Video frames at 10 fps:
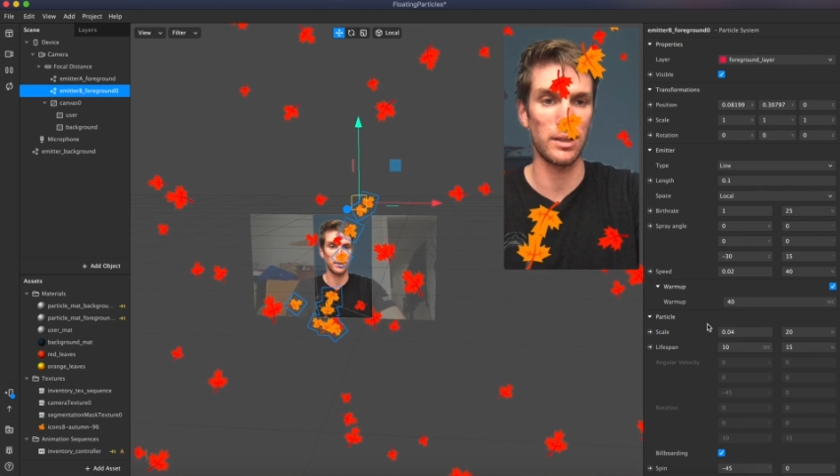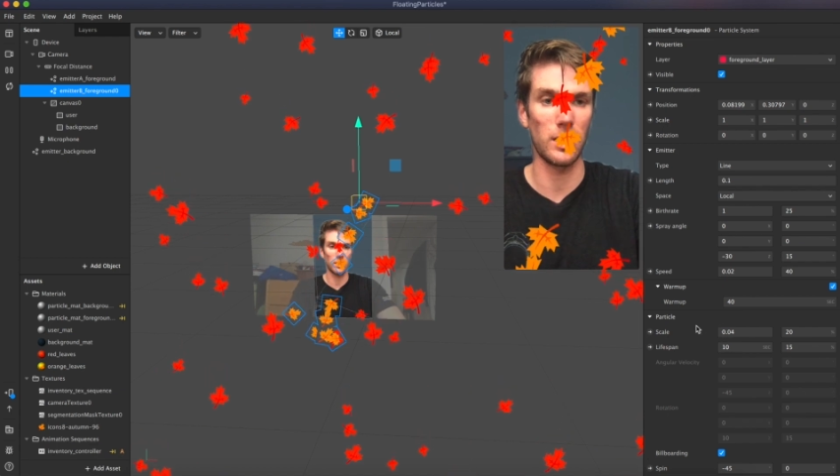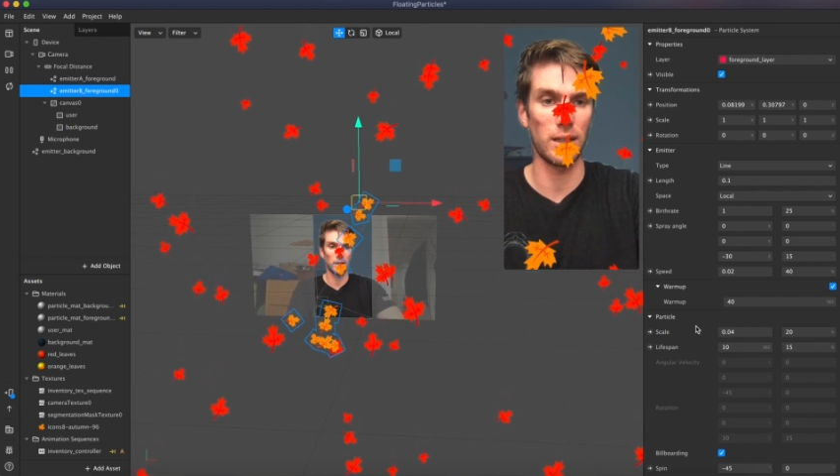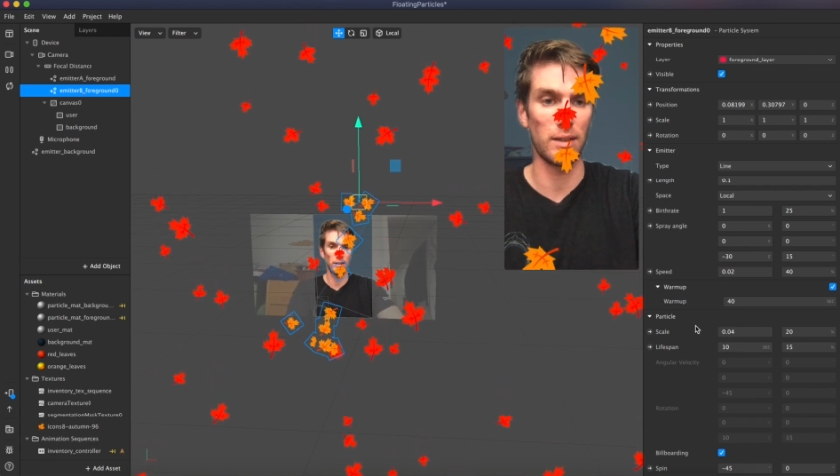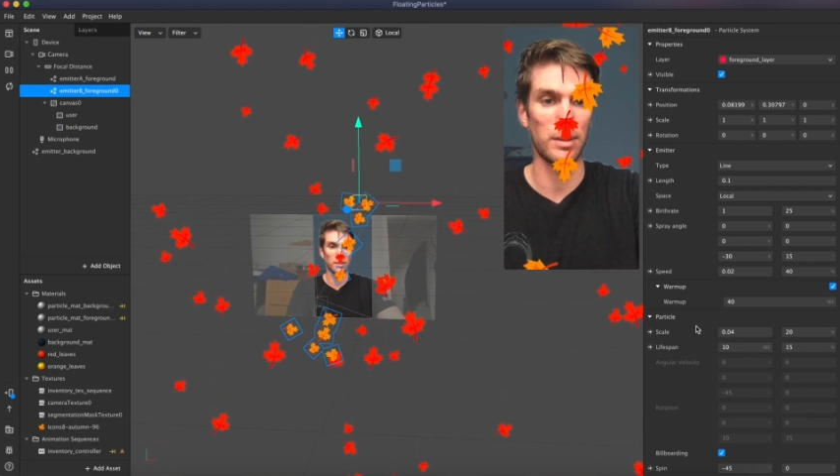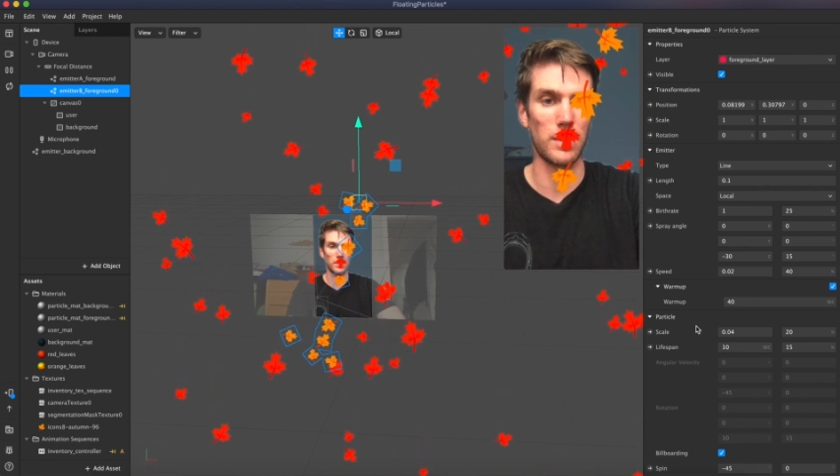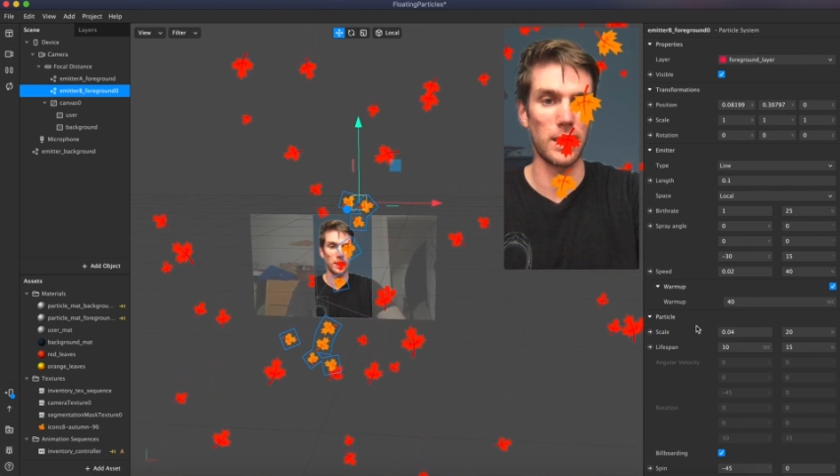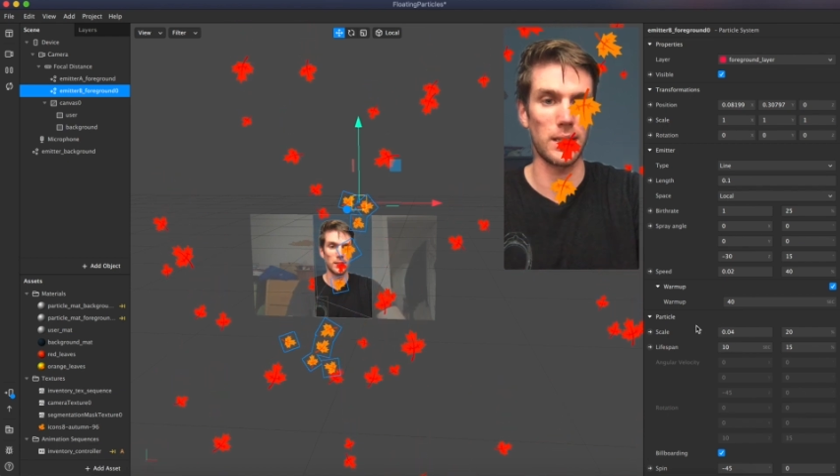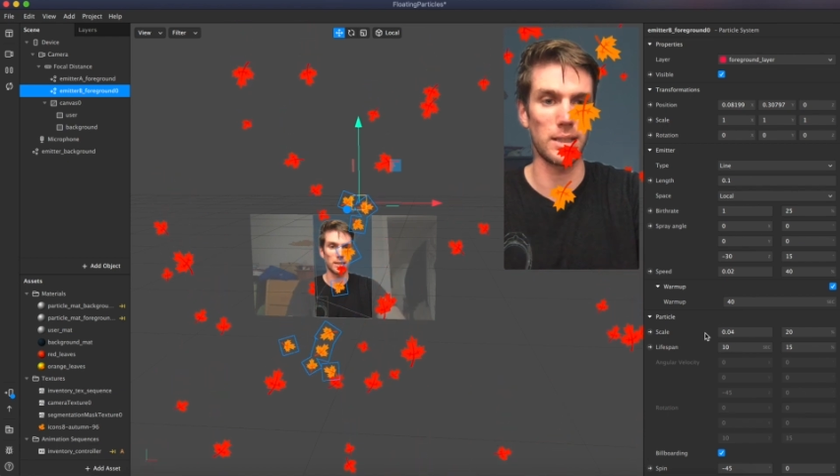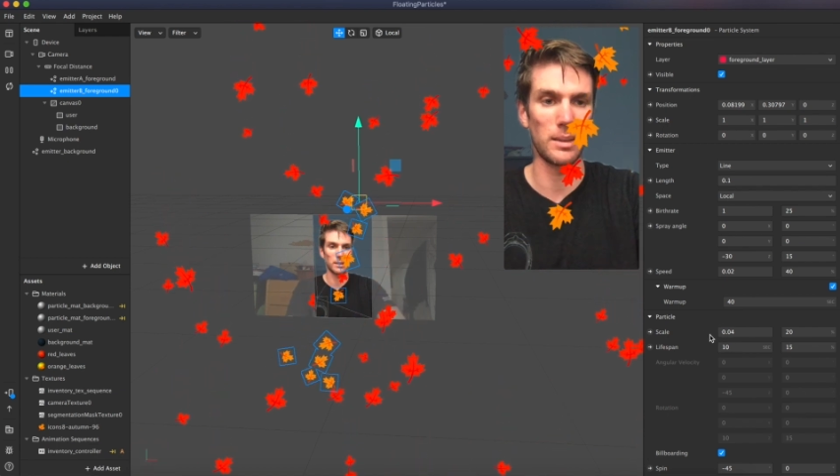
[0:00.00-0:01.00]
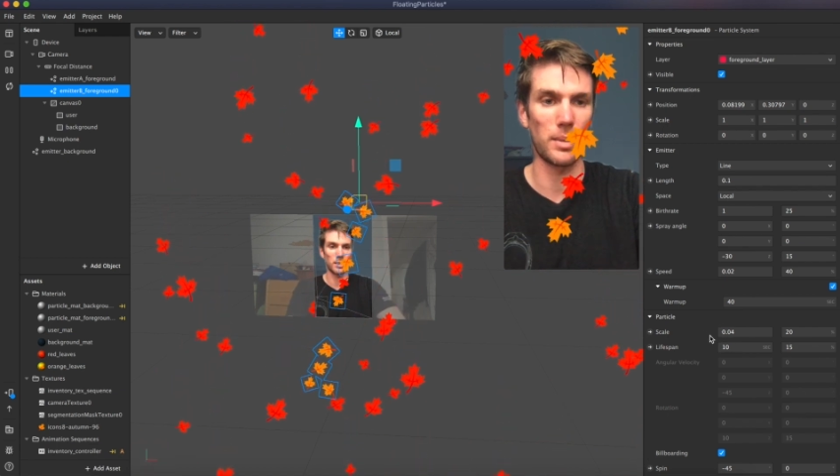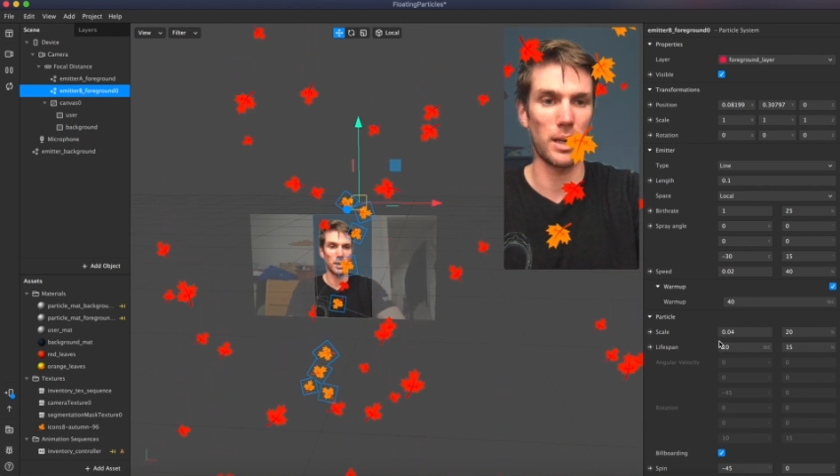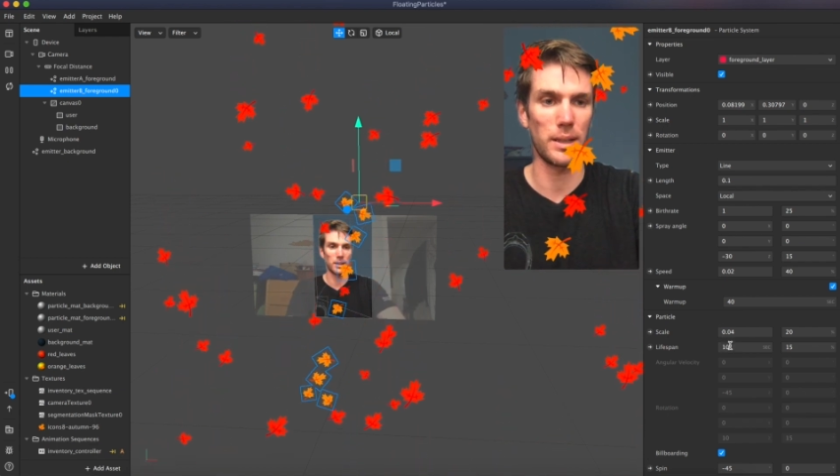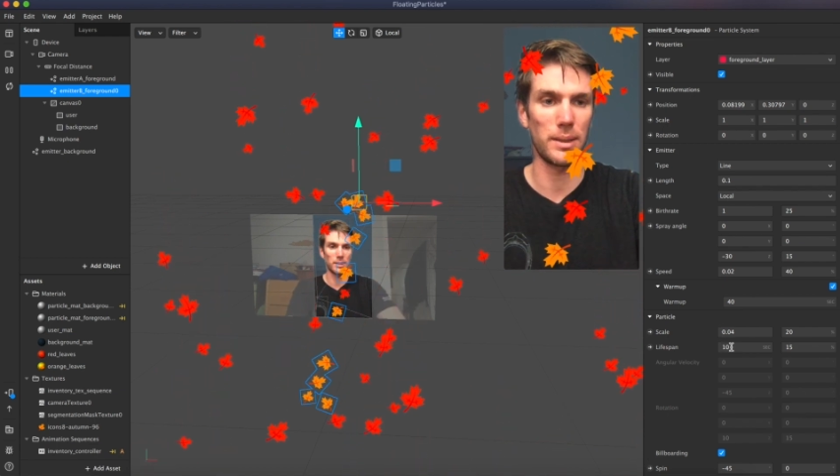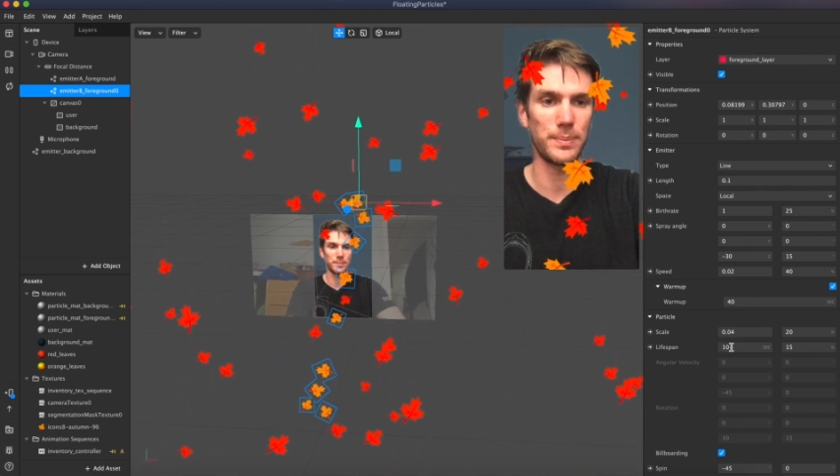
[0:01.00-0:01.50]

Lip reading: enough to make it to the bottom.